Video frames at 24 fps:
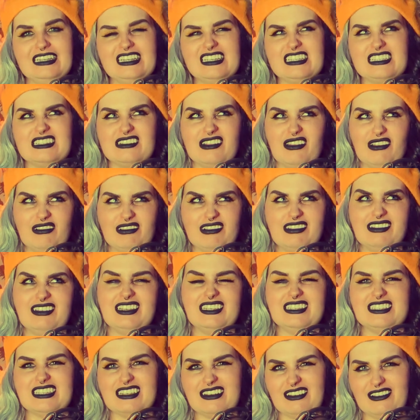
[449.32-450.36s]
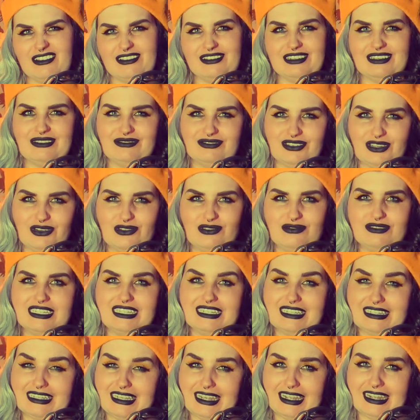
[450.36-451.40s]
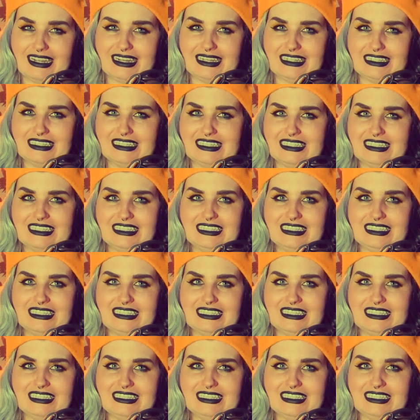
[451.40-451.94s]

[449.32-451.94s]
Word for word: as long as you're not involved in a gang.